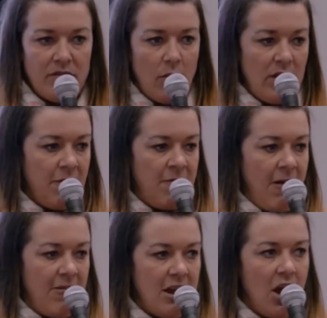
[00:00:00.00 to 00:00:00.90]
So in a
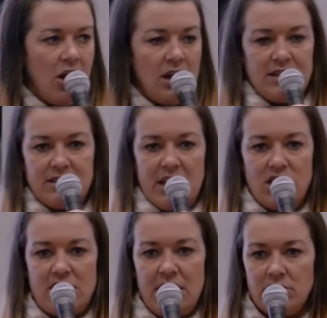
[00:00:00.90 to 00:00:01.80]
very early
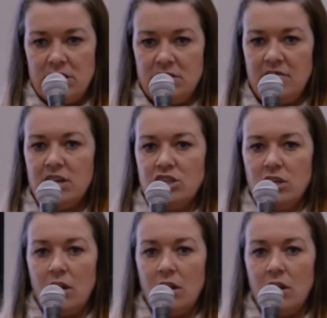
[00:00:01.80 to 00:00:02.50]
stage sales interaction,